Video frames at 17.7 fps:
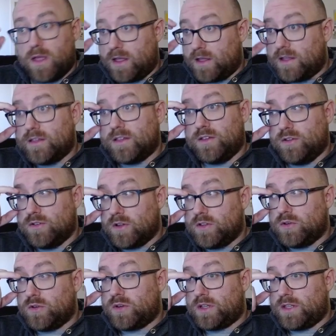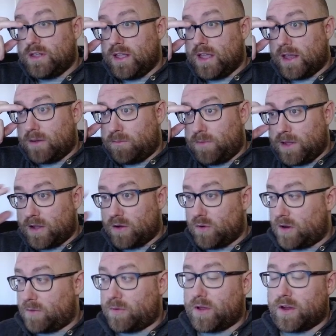you in being a
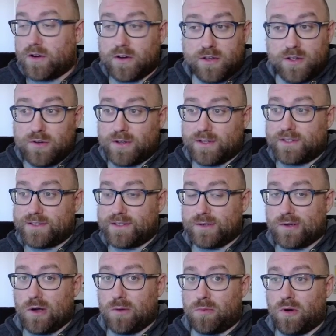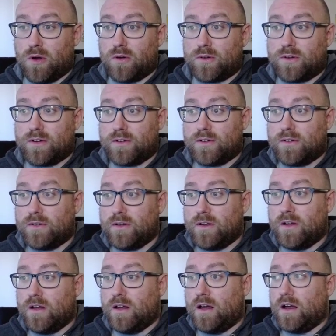winning player, you could still go broke.
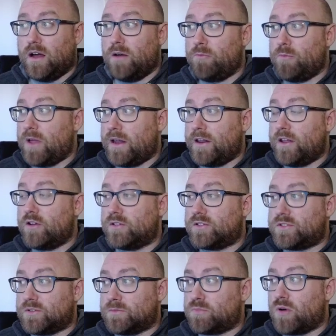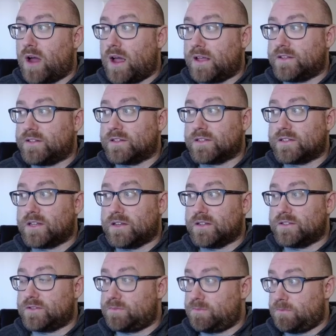And I know it's surprising
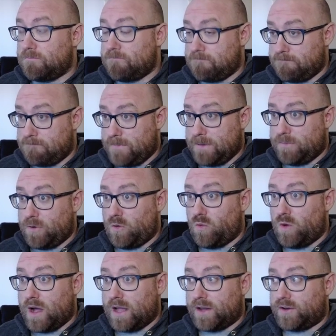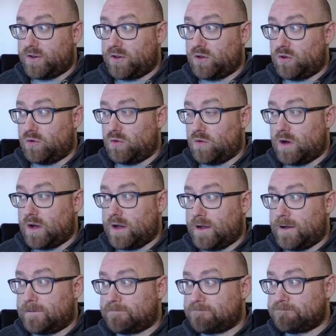because people want
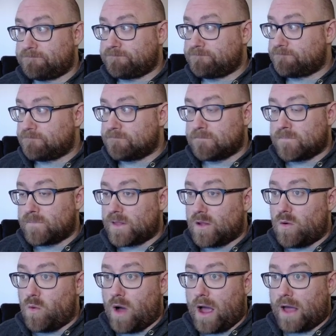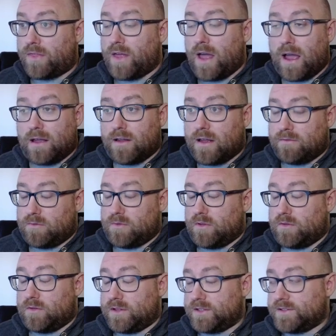to. At
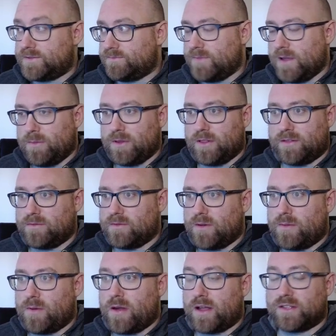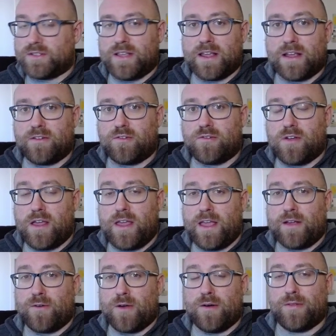least maybe I just hang
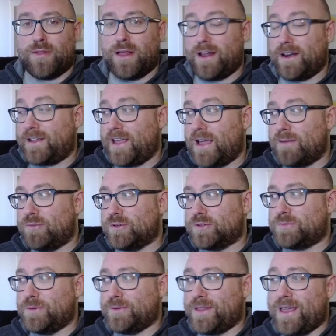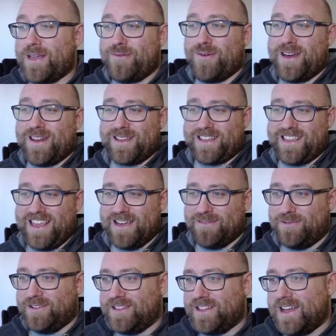around with a lot of gamblers, but they want to
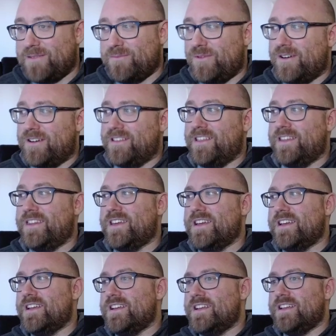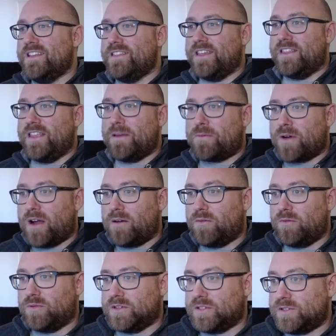gamble a lot more than they
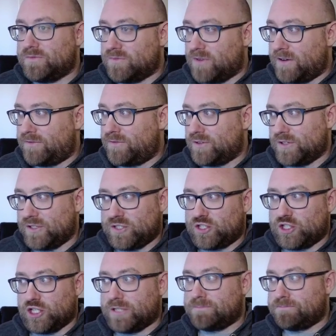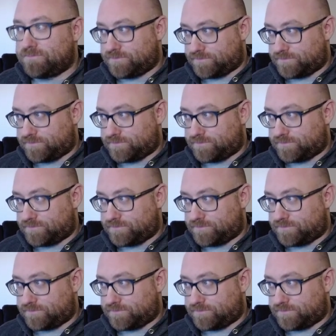probably rightfully should.